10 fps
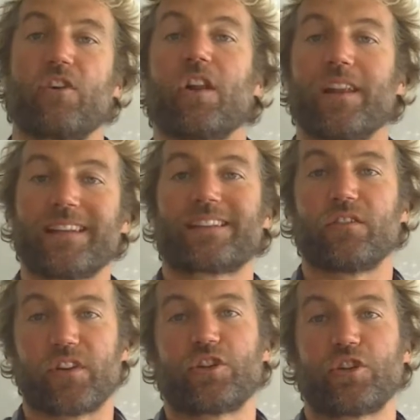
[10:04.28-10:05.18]
got a list
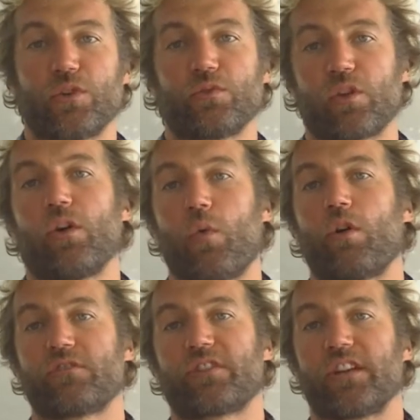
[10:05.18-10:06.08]
of issues that are
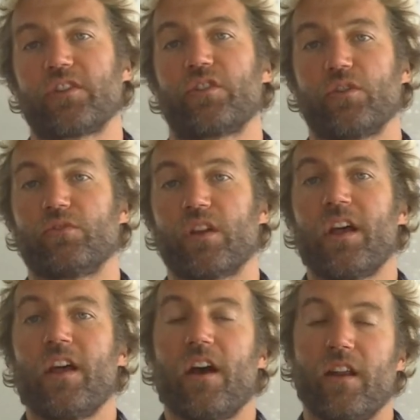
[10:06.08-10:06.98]
warranty issues,
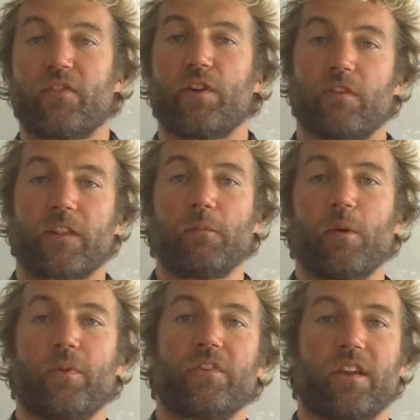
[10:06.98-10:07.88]
and if you ring them
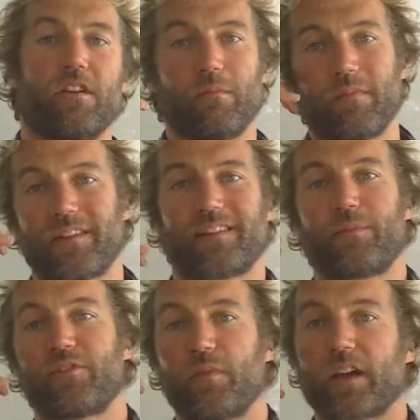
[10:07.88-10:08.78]
up and say, look, this has
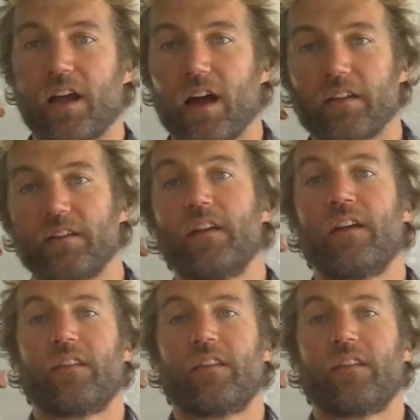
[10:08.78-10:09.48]
happened to my kite,